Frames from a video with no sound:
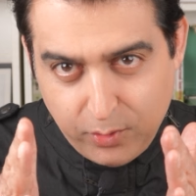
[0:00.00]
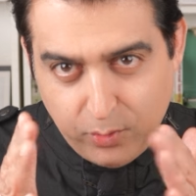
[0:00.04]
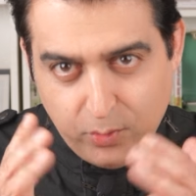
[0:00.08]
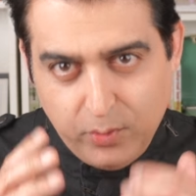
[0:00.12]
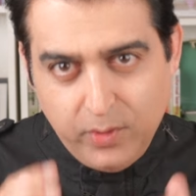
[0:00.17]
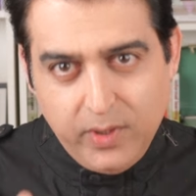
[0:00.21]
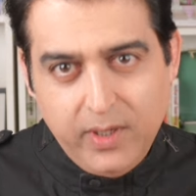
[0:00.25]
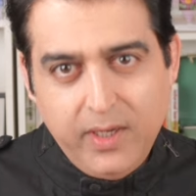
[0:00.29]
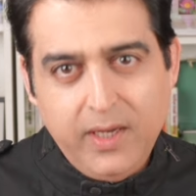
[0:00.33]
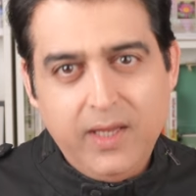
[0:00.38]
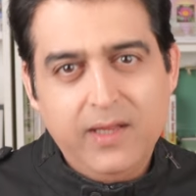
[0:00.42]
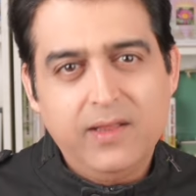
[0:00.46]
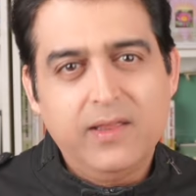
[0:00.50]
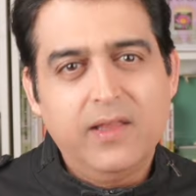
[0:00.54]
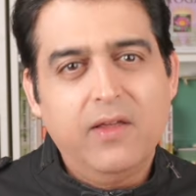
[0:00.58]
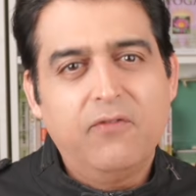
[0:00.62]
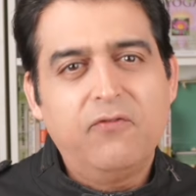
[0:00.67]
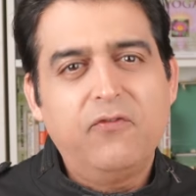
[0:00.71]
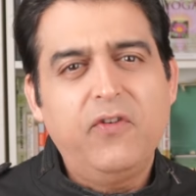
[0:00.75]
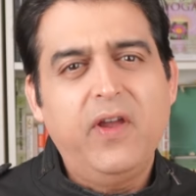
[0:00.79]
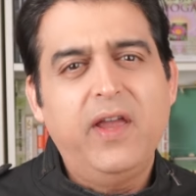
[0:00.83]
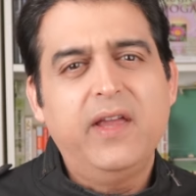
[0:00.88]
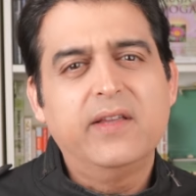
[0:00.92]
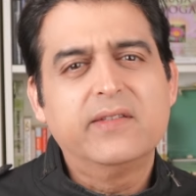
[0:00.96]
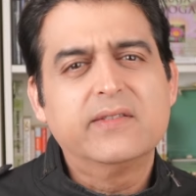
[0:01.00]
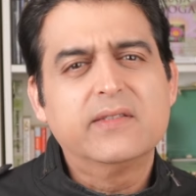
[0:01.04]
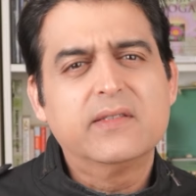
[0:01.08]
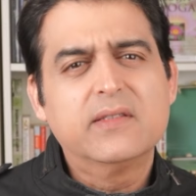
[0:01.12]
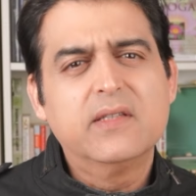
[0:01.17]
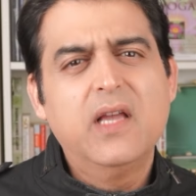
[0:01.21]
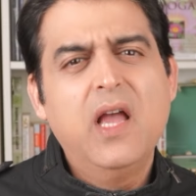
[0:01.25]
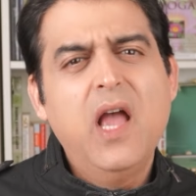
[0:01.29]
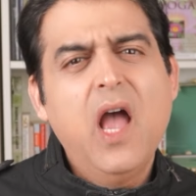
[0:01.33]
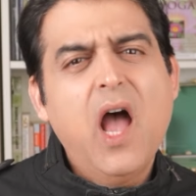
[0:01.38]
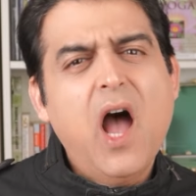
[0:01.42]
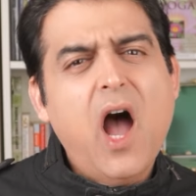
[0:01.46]
you in the
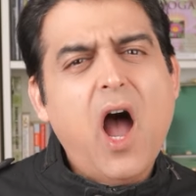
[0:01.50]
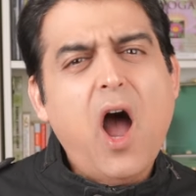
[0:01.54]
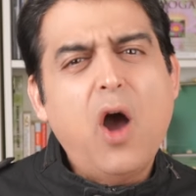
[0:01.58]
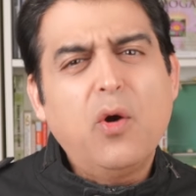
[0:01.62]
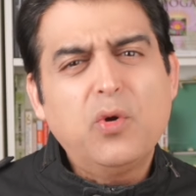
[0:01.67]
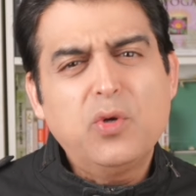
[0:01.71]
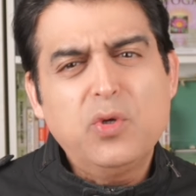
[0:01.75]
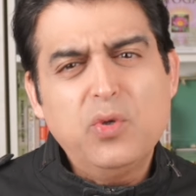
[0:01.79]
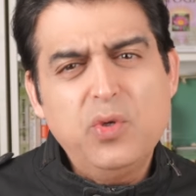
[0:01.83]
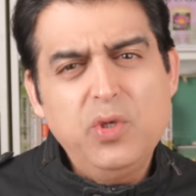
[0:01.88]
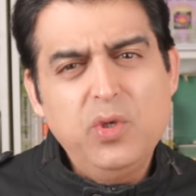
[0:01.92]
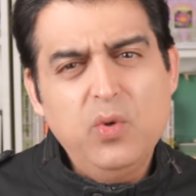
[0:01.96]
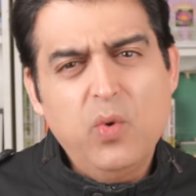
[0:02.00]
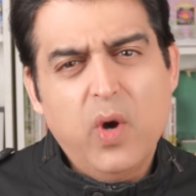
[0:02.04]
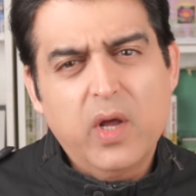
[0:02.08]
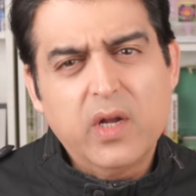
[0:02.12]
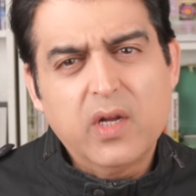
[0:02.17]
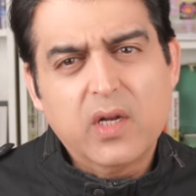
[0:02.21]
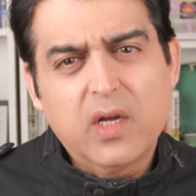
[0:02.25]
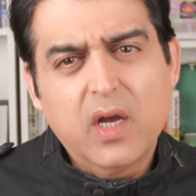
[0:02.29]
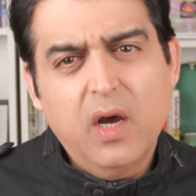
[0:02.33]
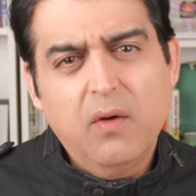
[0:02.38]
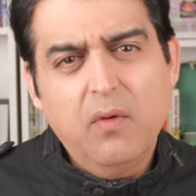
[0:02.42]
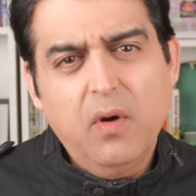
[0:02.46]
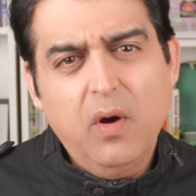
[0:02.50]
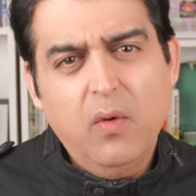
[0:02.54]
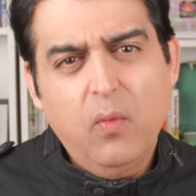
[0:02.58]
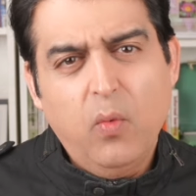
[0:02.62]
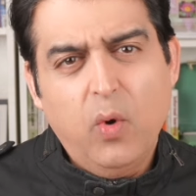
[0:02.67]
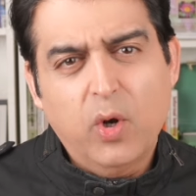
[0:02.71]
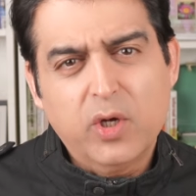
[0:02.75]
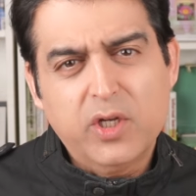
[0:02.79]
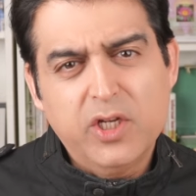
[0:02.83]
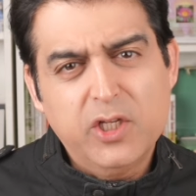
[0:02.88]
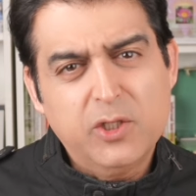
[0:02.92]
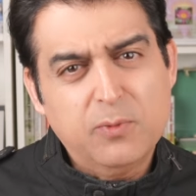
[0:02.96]
face? How do you uncover
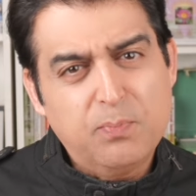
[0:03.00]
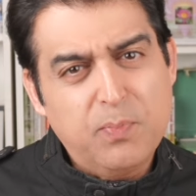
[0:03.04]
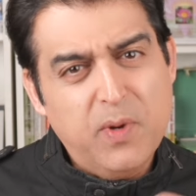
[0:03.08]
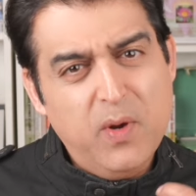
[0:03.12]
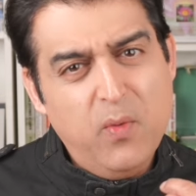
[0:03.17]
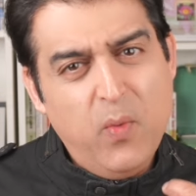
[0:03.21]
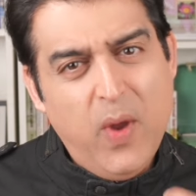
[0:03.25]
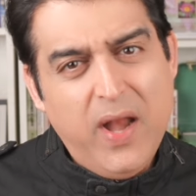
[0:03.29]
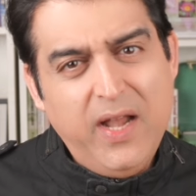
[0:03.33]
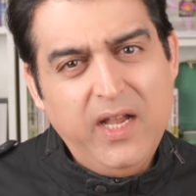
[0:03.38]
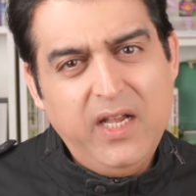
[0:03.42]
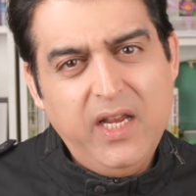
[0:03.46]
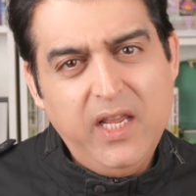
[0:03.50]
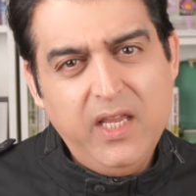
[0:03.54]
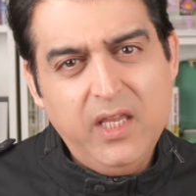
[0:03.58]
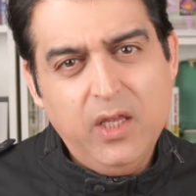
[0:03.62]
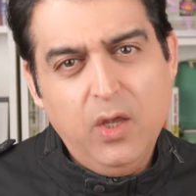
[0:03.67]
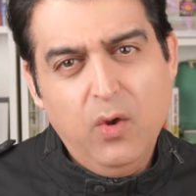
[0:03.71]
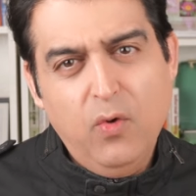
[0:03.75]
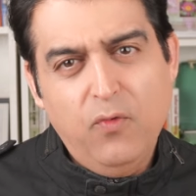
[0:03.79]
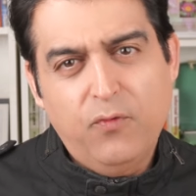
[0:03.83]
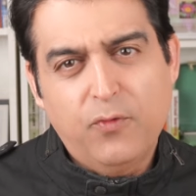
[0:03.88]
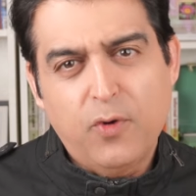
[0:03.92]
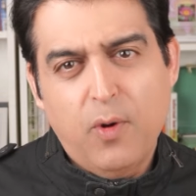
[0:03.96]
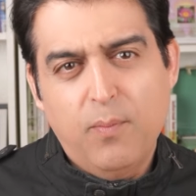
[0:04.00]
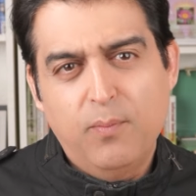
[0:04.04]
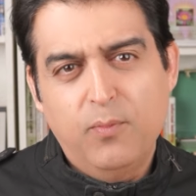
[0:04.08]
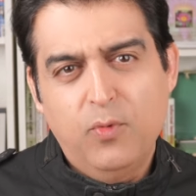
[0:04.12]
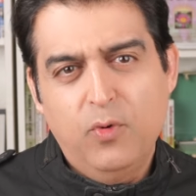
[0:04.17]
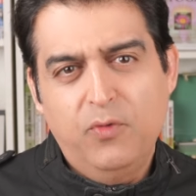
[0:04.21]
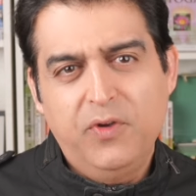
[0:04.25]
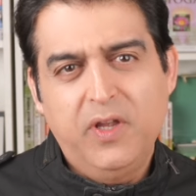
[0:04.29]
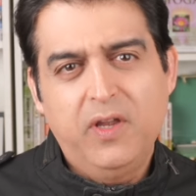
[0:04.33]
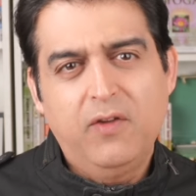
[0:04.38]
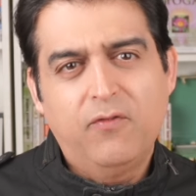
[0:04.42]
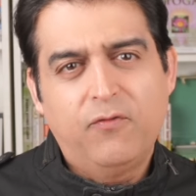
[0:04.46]
what is preventing you from
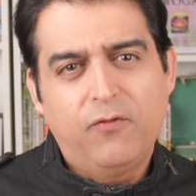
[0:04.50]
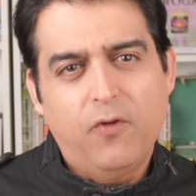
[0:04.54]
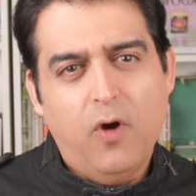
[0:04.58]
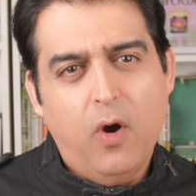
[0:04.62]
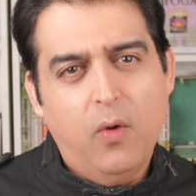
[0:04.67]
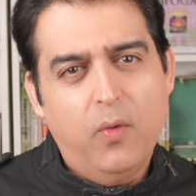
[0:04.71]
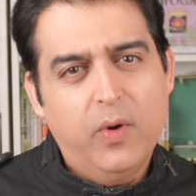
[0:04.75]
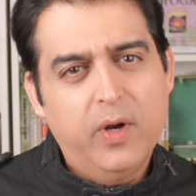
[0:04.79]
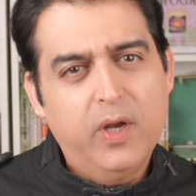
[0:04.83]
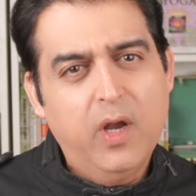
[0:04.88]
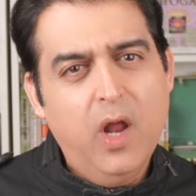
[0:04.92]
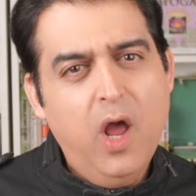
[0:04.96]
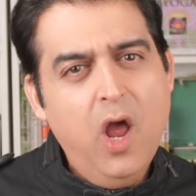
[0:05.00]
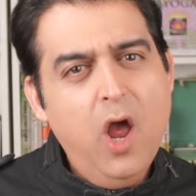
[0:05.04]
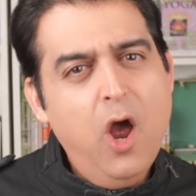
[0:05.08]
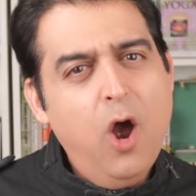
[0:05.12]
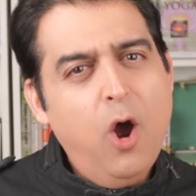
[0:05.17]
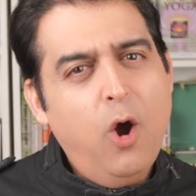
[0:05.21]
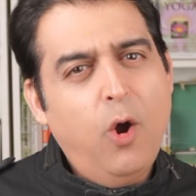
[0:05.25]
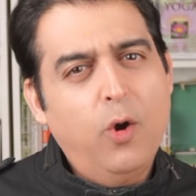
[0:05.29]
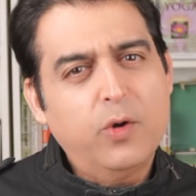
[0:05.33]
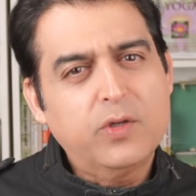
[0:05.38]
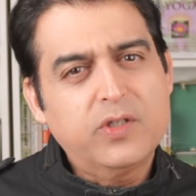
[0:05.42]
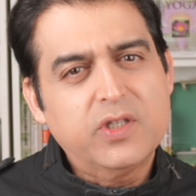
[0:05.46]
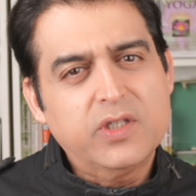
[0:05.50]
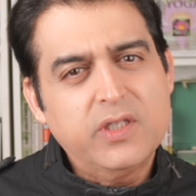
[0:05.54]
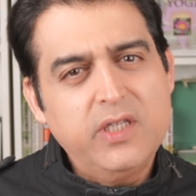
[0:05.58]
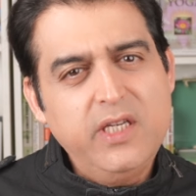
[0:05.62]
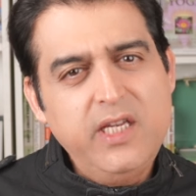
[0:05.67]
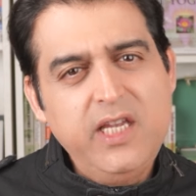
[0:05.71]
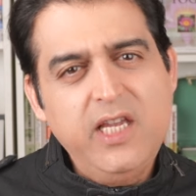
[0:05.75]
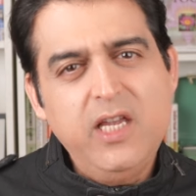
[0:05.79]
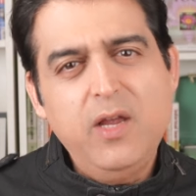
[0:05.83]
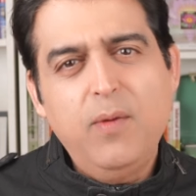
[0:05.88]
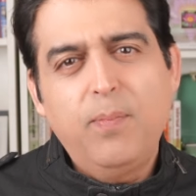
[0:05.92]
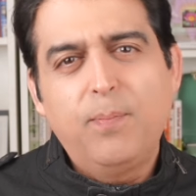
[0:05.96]
moving forward or
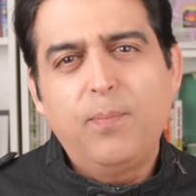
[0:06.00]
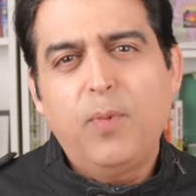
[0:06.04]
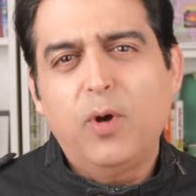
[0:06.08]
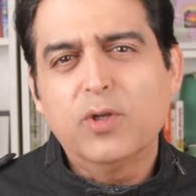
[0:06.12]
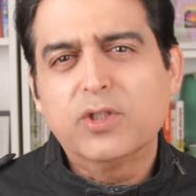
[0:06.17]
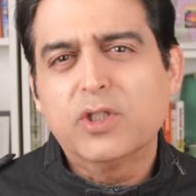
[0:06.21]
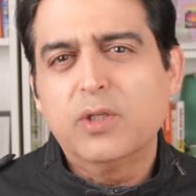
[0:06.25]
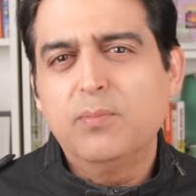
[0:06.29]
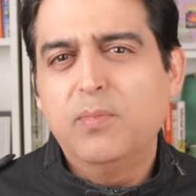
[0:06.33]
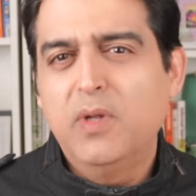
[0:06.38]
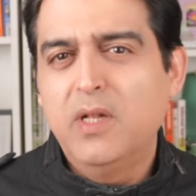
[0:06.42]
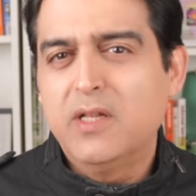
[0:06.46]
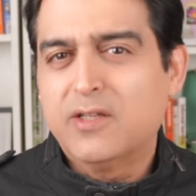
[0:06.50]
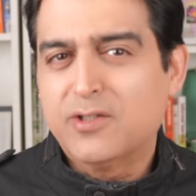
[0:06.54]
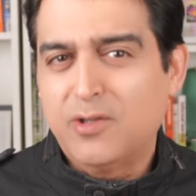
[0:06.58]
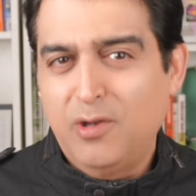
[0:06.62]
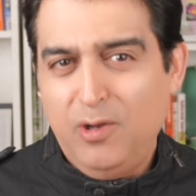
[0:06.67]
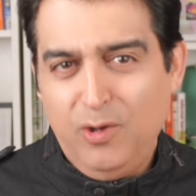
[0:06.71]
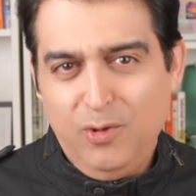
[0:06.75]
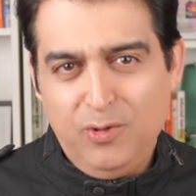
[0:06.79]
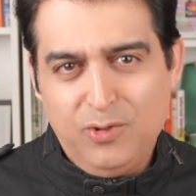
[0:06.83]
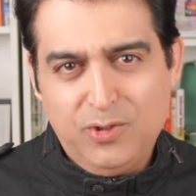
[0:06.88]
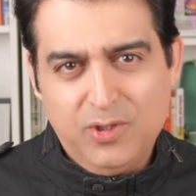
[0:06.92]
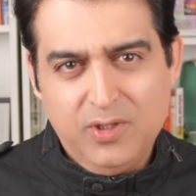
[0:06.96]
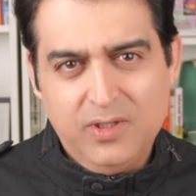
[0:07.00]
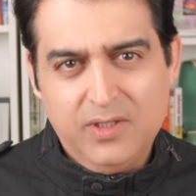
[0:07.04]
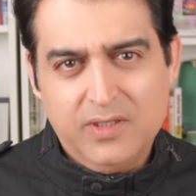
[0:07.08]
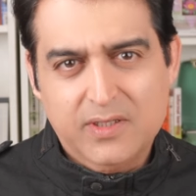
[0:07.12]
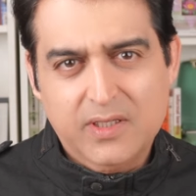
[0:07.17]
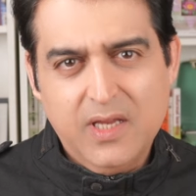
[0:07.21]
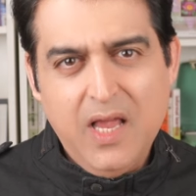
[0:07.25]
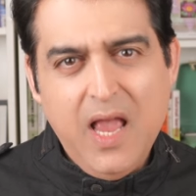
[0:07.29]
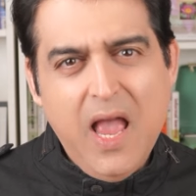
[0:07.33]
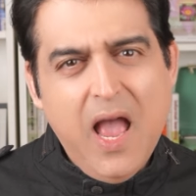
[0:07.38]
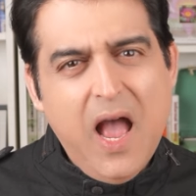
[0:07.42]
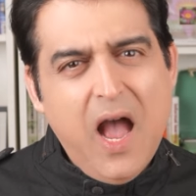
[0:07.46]
seeing possible
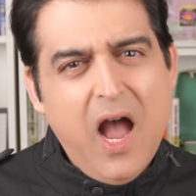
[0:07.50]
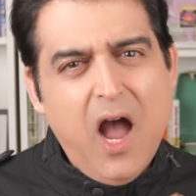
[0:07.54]
solutions?